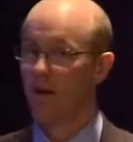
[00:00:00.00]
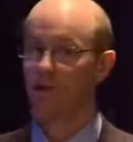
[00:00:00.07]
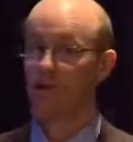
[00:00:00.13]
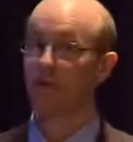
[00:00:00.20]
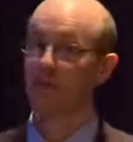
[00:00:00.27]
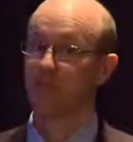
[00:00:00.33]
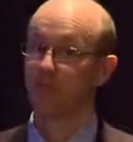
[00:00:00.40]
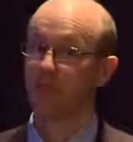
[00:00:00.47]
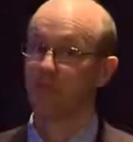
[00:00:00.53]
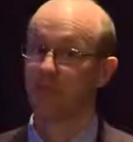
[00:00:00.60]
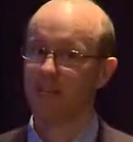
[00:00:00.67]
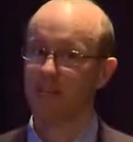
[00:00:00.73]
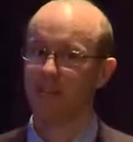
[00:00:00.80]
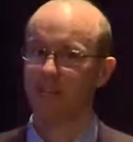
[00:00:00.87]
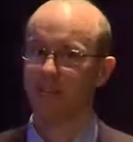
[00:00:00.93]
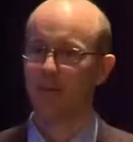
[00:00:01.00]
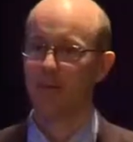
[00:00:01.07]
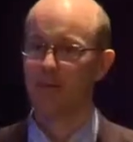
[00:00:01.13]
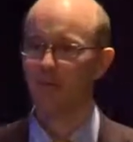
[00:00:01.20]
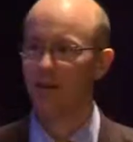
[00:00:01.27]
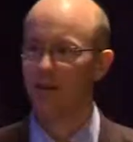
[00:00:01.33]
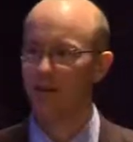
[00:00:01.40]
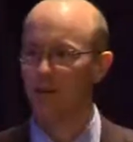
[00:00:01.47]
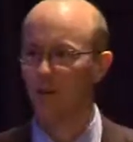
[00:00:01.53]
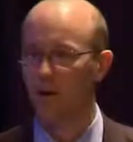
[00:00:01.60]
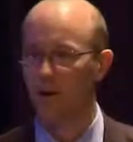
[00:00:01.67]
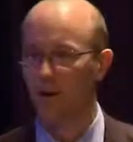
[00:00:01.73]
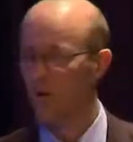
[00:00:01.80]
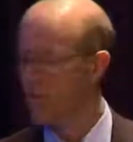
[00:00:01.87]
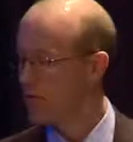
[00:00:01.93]
This one's very easy to demonstrate, and it's
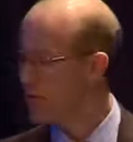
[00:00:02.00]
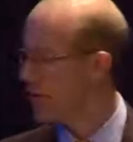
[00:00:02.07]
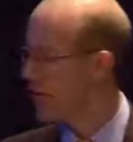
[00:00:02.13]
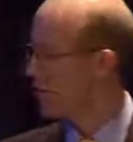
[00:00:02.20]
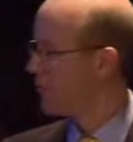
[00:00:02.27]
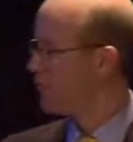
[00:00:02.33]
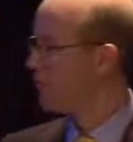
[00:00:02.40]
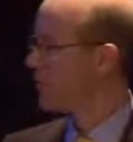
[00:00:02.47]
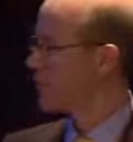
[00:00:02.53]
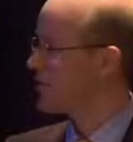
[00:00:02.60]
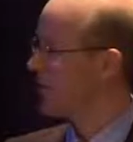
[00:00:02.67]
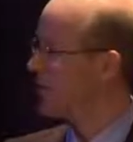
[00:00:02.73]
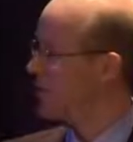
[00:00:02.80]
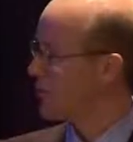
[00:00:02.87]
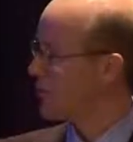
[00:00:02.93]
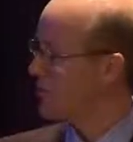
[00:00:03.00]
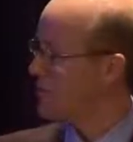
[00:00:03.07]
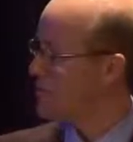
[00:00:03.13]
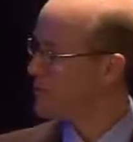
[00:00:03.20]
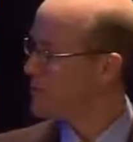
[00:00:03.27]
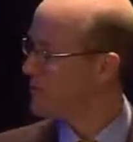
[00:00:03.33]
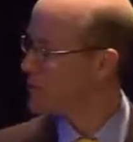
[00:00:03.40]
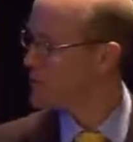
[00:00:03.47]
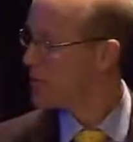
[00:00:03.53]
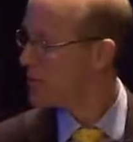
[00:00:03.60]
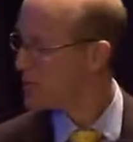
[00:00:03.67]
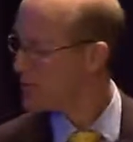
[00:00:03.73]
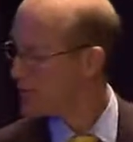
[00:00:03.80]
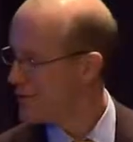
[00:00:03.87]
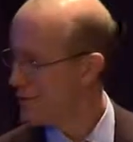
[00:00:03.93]
quite amusing. I even tricked Sam with a question on this one
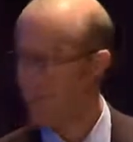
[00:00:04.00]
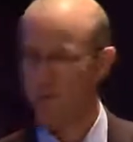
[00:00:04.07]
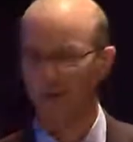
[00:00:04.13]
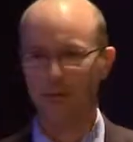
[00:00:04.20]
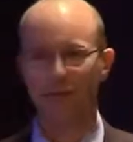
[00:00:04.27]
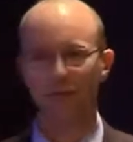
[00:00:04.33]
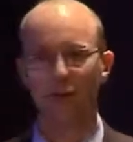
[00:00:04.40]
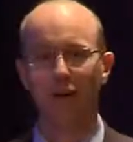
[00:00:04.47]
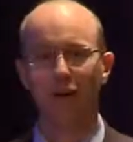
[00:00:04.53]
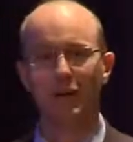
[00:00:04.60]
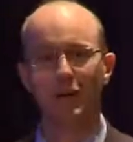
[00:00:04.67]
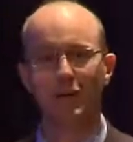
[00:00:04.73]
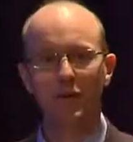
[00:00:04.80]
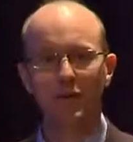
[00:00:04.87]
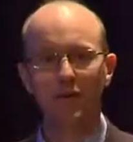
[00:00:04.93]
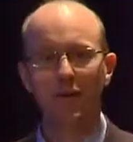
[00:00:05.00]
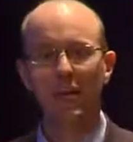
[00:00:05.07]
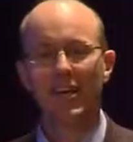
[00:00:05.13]
yesterday, which I was quite happy with.